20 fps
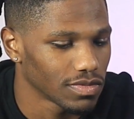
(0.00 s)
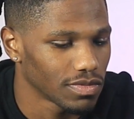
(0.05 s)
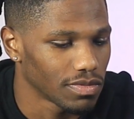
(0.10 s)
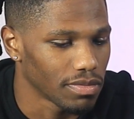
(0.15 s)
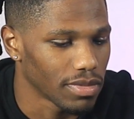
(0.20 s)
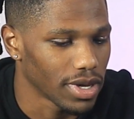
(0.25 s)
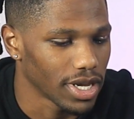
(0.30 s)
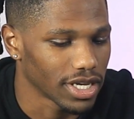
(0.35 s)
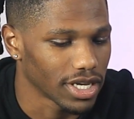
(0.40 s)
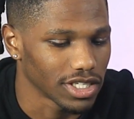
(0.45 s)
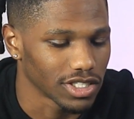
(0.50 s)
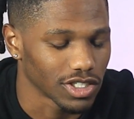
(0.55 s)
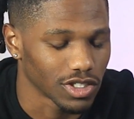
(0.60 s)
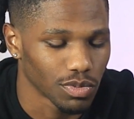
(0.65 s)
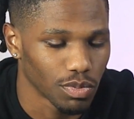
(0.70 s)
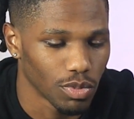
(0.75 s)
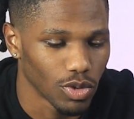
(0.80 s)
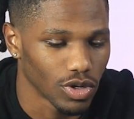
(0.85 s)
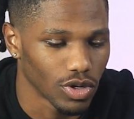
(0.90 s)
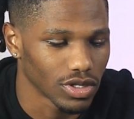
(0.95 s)
Making
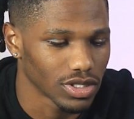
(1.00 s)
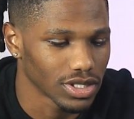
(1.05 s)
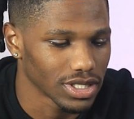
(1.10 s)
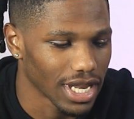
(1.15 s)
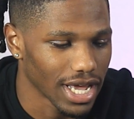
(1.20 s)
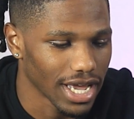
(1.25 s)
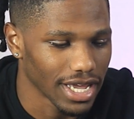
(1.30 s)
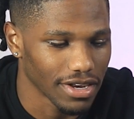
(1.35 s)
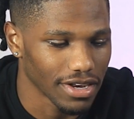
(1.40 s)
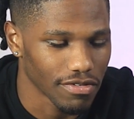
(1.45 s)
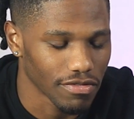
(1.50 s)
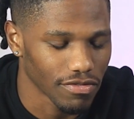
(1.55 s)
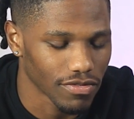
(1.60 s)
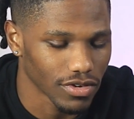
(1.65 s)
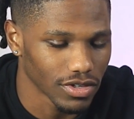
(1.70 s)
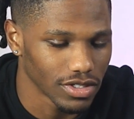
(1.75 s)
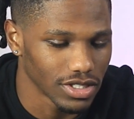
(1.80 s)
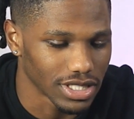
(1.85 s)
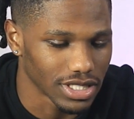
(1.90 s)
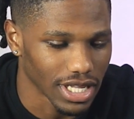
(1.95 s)
sports, like the
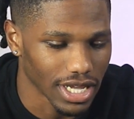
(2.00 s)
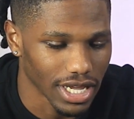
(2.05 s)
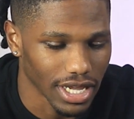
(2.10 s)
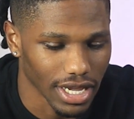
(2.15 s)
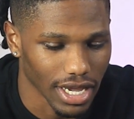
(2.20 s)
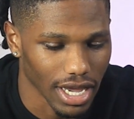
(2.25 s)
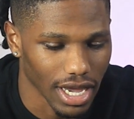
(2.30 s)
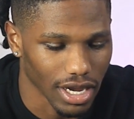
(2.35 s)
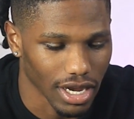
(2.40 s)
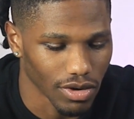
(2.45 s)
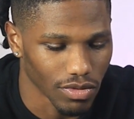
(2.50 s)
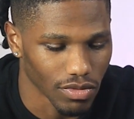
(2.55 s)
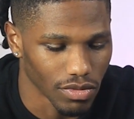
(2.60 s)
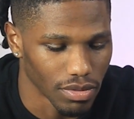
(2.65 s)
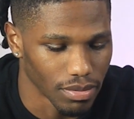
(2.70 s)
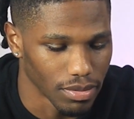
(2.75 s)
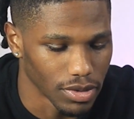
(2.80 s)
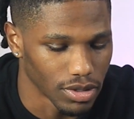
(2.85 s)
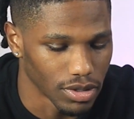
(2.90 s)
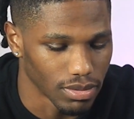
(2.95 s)
first thing I can
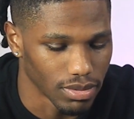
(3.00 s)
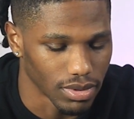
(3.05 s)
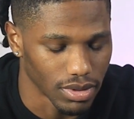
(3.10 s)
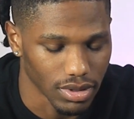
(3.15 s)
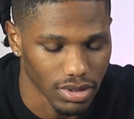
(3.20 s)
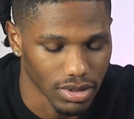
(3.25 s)
remember.